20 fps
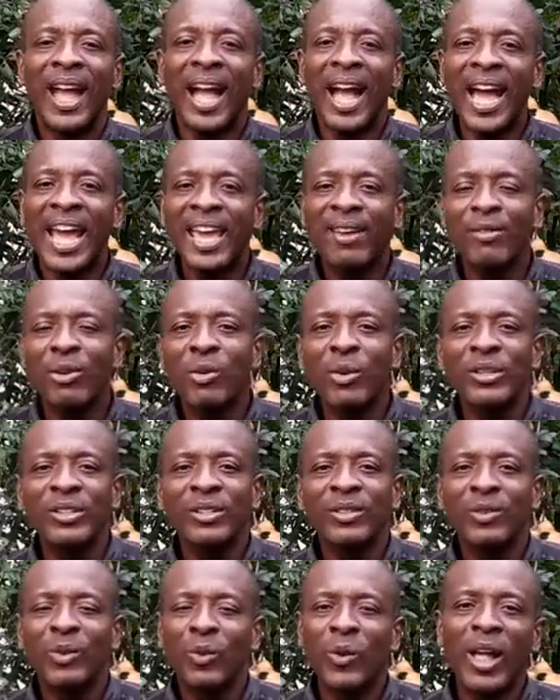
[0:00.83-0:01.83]
Hi everyone,
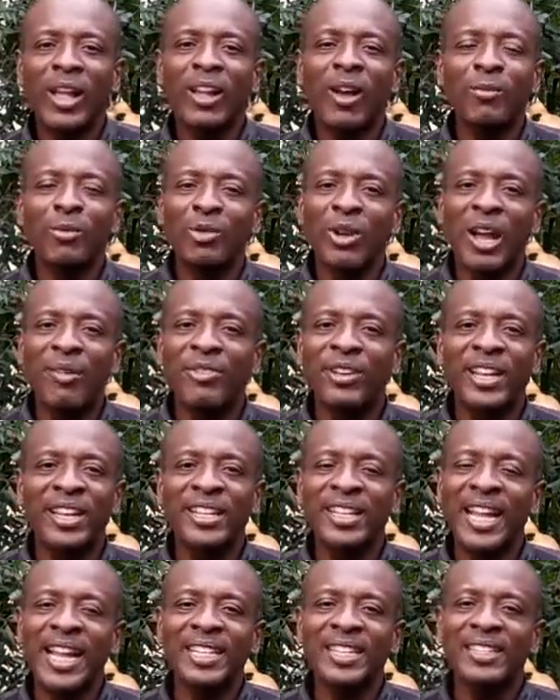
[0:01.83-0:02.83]
welcome to African
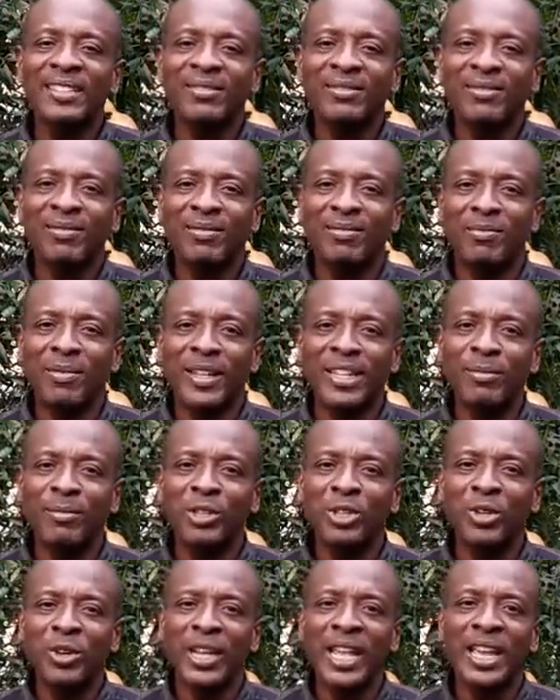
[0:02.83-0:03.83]
Garden. My name is
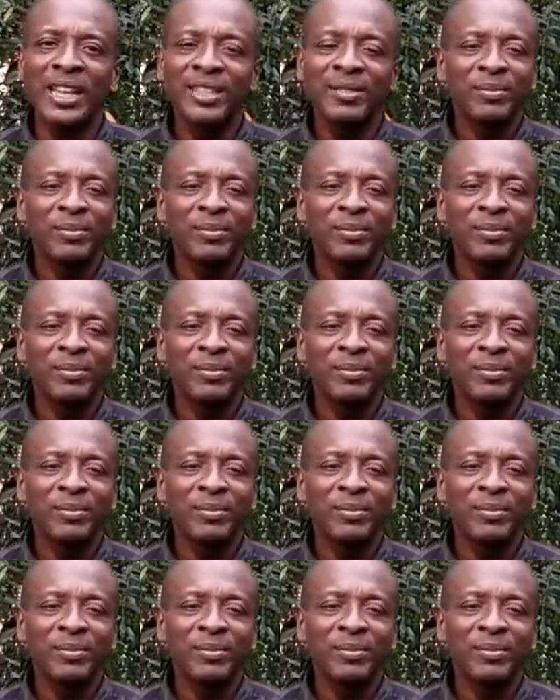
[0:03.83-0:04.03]
Shola.